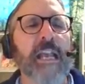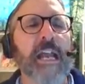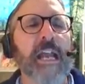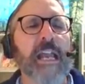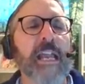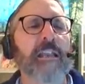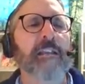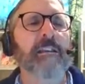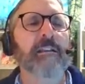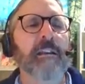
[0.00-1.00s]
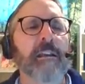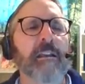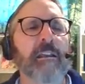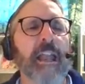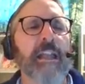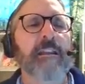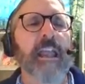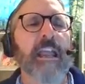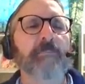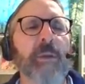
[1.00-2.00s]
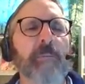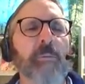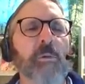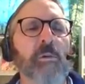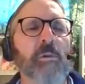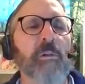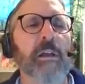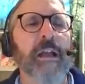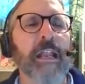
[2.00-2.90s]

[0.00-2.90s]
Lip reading: 9, 8 people.